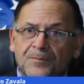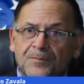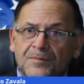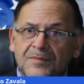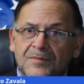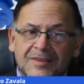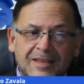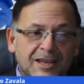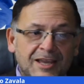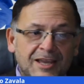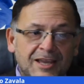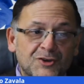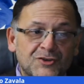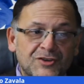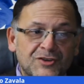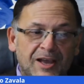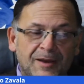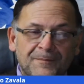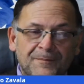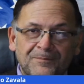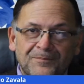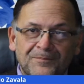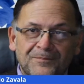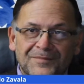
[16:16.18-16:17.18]
Thank you,
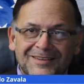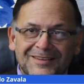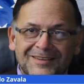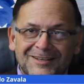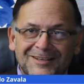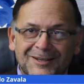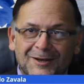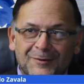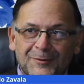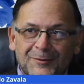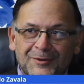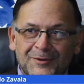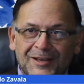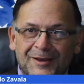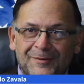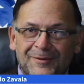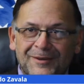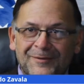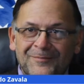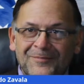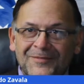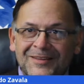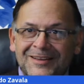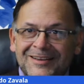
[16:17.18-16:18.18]
Sam. I love you,
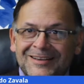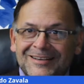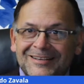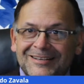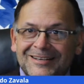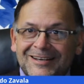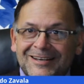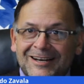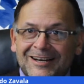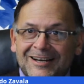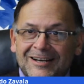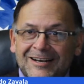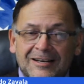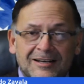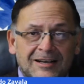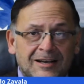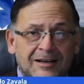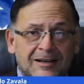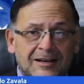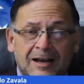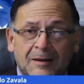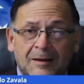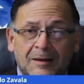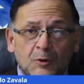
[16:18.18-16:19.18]
Sammy.
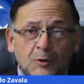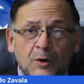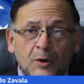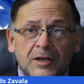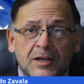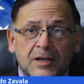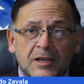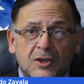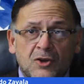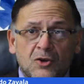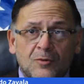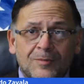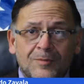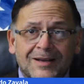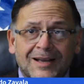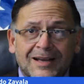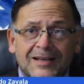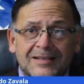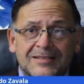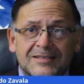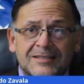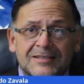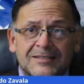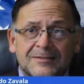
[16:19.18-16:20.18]
I'm going to Cuba,
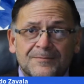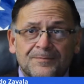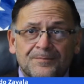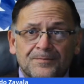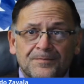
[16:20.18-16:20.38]
guys.